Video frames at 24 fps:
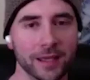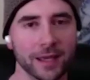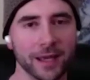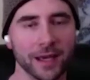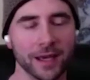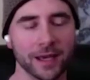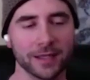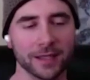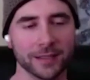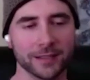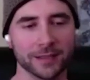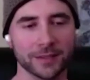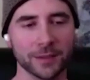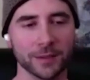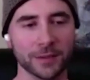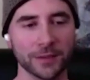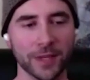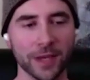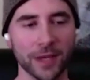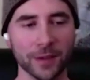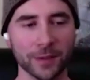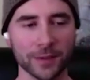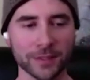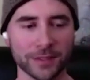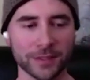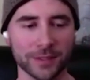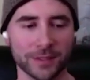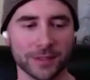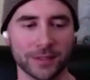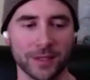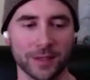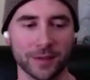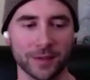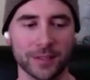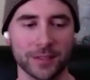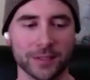yeah. So that was
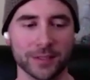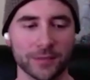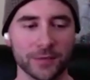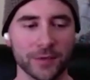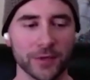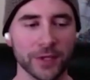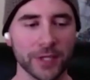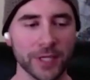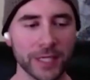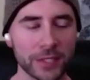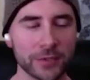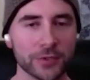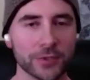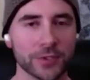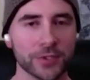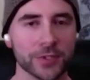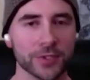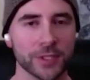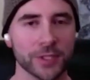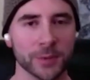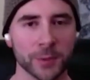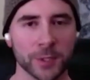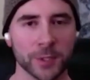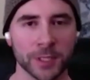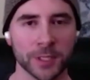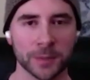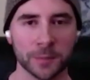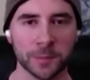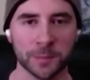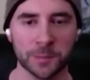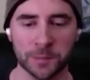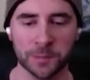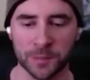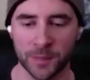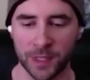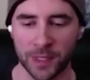that was a very interesting
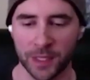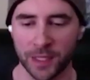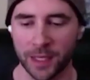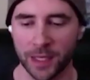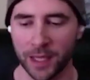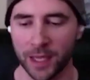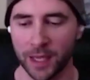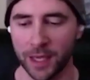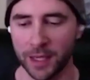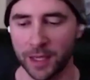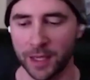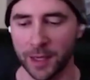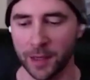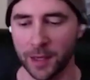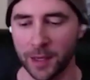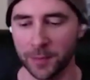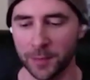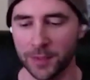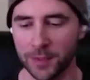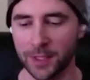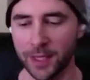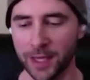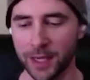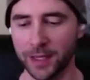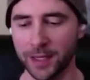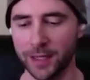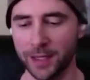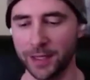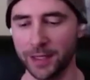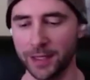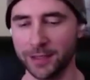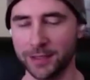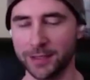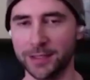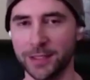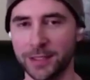one, and I, am glad
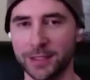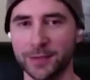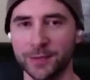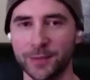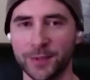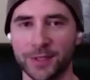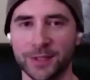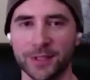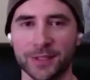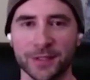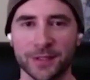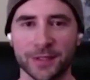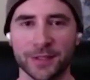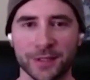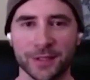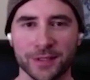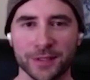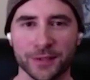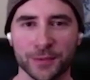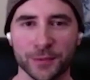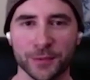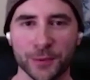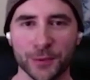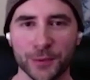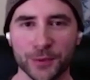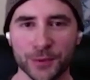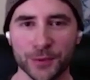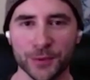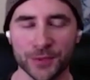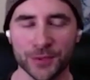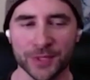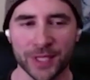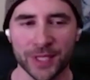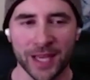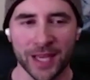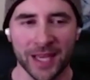I, I, stuck with the the
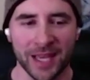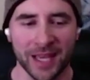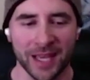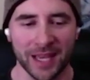rules.